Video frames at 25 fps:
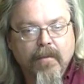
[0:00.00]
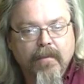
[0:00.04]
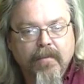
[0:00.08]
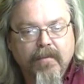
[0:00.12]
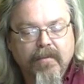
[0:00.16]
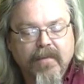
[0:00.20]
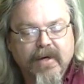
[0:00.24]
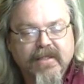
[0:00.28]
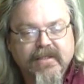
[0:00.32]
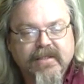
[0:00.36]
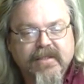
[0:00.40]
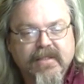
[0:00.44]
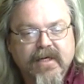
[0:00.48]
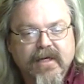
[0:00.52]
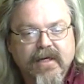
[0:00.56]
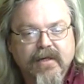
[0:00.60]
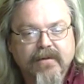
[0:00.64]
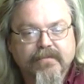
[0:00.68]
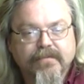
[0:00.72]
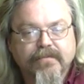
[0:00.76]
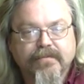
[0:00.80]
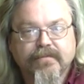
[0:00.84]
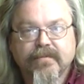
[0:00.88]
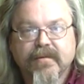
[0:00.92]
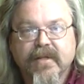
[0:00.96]
But uh,
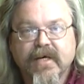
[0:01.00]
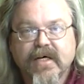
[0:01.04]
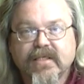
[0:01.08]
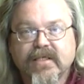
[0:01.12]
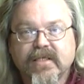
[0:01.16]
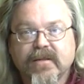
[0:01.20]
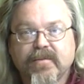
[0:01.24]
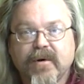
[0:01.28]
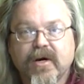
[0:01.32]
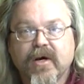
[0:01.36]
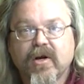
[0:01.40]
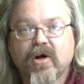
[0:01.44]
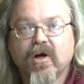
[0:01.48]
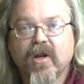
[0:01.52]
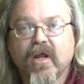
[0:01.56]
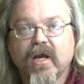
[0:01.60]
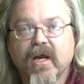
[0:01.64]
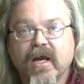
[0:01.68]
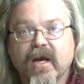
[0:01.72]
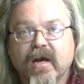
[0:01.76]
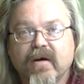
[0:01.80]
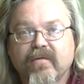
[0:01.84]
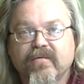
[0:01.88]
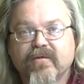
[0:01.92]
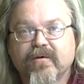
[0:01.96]
that's about all I
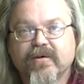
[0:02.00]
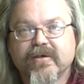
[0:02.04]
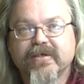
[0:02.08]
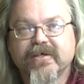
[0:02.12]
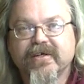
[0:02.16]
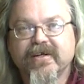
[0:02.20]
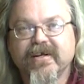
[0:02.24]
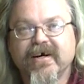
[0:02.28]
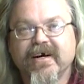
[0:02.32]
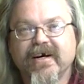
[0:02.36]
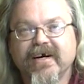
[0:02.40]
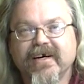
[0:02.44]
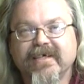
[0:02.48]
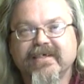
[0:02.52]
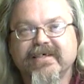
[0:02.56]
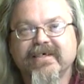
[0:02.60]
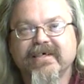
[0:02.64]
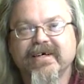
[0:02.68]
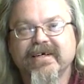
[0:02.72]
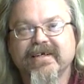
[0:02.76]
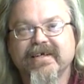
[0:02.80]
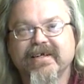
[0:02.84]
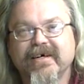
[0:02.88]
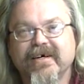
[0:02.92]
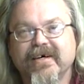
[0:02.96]
have for tonight,
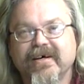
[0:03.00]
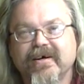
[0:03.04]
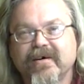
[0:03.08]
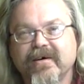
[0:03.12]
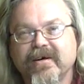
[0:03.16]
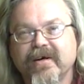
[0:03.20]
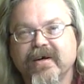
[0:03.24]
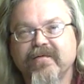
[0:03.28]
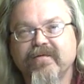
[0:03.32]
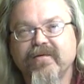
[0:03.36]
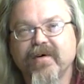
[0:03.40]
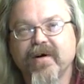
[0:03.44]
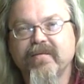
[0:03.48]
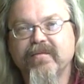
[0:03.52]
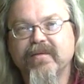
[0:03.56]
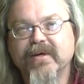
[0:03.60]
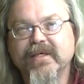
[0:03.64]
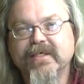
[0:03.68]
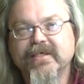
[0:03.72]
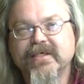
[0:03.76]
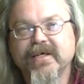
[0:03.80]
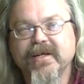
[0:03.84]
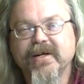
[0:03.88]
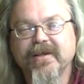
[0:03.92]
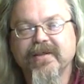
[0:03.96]
and uh, if I
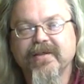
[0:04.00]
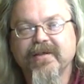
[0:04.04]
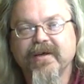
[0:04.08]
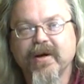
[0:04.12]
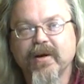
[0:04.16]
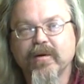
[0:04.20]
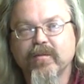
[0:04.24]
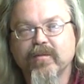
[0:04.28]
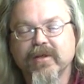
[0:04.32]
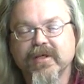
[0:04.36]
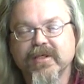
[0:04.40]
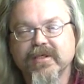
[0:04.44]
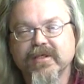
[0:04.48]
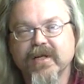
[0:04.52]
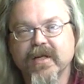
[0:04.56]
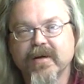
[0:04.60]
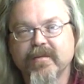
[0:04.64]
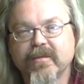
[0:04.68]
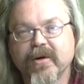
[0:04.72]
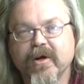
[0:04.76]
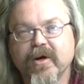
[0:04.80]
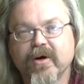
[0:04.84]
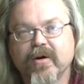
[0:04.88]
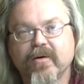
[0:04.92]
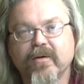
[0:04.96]
missed anything, please let
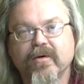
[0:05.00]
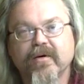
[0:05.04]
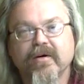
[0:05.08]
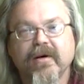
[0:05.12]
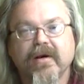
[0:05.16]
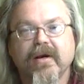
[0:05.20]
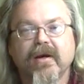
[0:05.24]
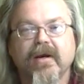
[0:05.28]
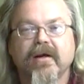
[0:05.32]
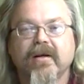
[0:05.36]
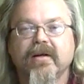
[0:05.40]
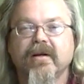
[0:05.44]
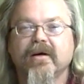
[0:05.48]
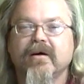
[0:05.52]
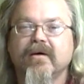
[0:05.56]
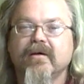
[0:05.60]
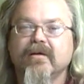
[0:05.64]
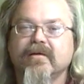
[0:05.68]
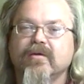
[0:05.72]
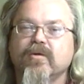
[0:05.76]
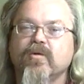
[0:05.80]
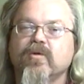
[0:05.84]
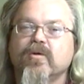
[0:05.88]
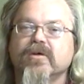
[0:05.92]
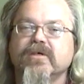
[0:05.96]
me know. And, uh,
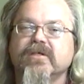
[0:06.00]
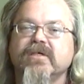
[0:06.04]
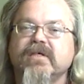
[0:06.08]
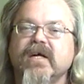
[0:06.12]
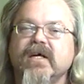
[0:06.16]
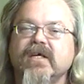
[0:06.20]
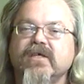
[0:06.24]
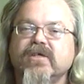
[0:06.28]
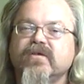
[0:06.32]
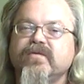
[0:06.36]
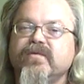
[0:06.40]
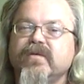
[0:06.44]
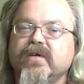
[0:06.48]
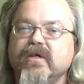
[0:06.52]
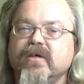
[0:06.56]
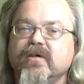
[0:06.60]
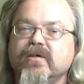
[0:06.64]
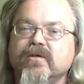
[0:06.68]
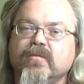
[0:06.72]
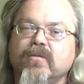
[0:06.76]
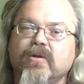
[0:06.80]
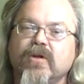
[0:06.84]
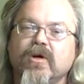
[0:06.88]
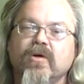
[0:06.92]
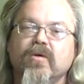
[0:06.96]
of course, attach your
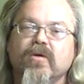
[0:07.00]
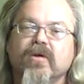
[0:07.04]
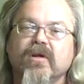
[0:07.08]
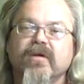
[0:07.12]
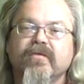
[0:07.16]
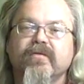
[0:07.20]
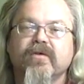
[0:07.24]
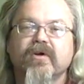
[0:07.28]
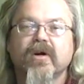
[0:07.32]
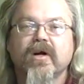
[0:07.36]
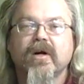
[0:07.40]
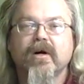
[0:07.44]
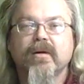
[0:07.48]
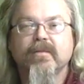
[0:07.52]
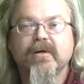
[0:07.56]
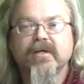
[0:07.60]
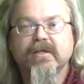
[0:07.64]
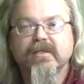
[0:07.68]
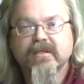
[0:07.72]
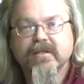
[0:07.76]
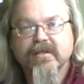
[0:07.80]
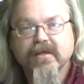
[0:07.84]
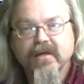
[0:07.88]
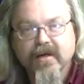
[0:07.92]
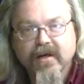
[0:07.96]
videos below or leave your
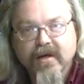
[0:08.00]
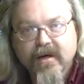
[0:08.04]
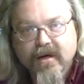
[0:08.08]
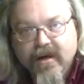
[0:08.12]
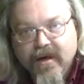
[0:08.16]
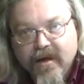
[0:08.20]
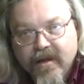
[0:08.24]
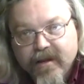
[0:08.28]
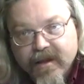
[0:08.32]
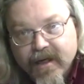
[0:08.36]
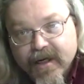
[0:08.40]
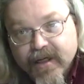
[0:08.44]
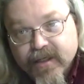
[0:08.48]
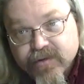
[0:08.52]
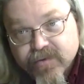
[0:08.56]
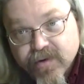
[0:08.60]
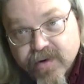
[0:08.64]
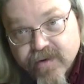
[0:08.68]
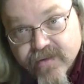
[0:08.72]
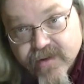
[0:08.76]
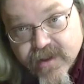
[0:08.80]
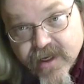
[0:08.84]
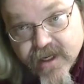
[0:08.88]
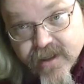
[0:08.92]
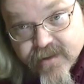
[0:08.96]
comments. Thanks for
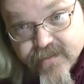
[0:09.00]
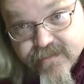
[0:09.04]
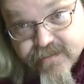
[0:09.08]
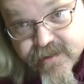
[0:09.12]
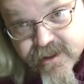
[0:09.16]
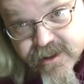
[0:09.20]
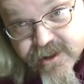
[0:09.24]
everything.